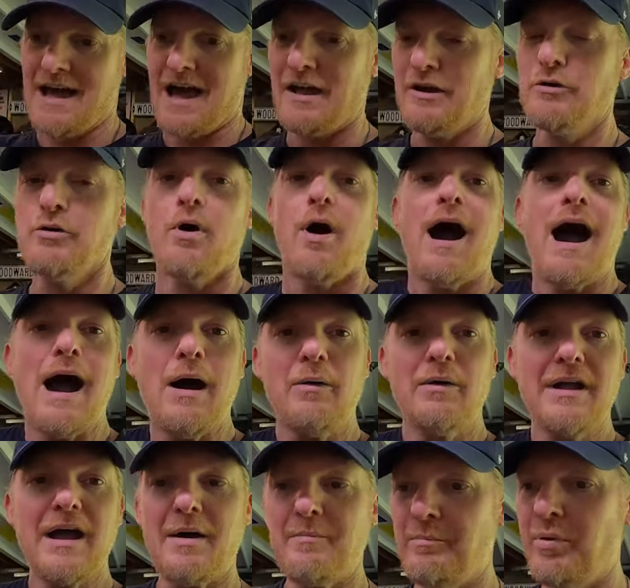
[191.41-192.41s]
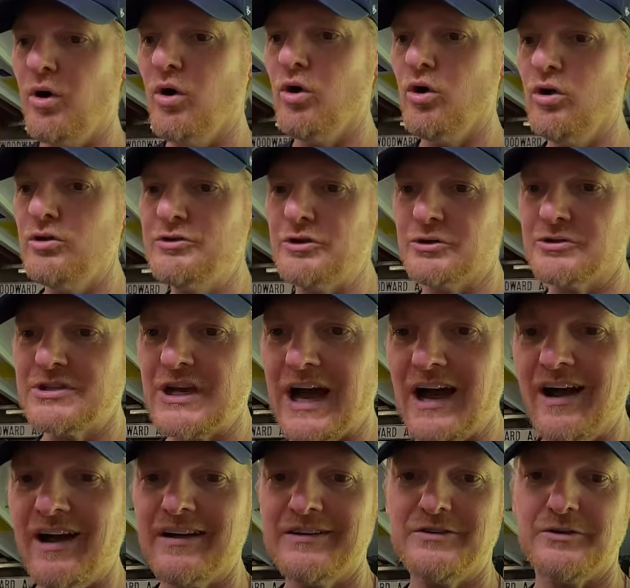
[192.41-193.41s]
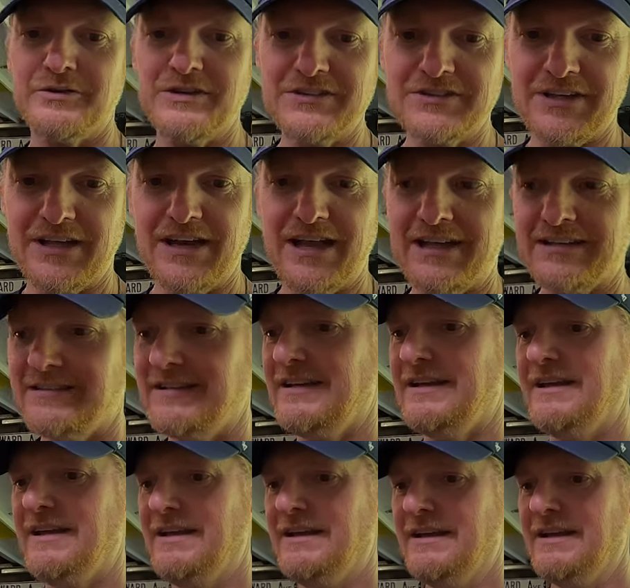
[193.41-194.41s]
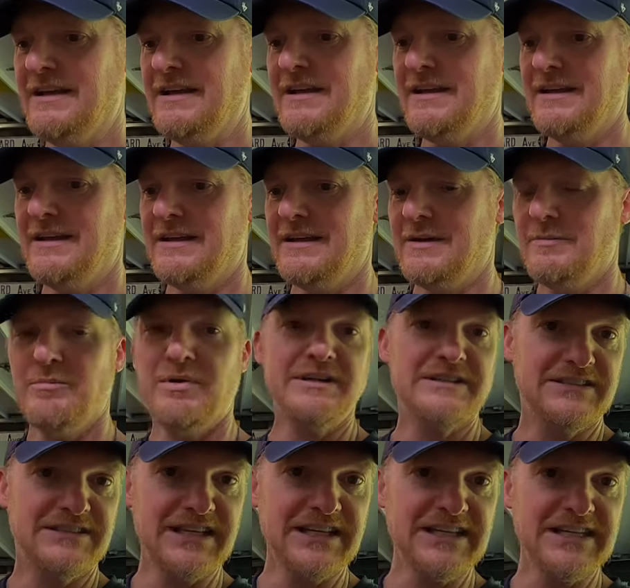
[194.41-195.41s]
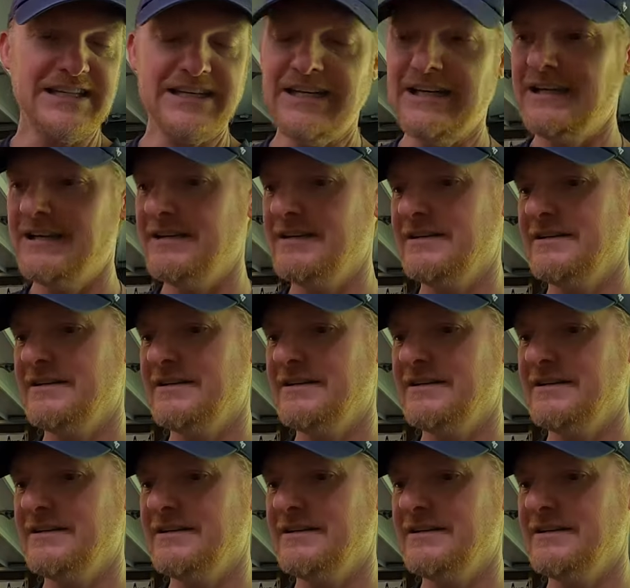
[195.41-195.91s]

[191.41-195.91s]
I don't know how it got pulled or togged or disconnected, but it did.